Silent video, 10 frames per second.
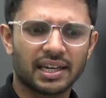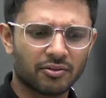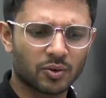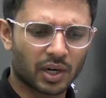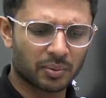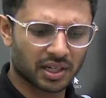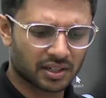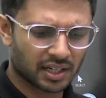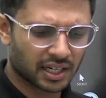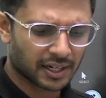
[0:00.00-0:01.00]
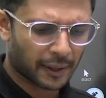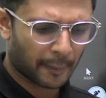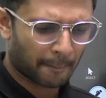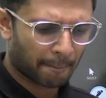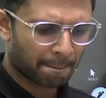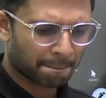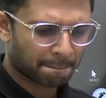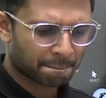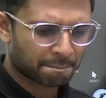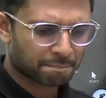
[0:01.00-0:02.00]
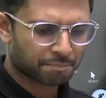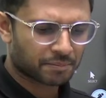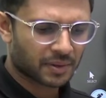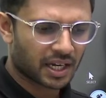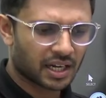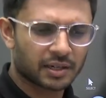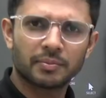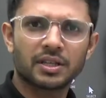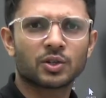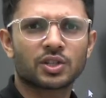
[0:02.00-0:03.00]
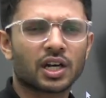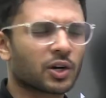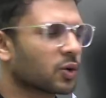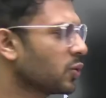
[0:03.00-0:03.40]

I gave you 1 minute, right? Hai na? Main to itna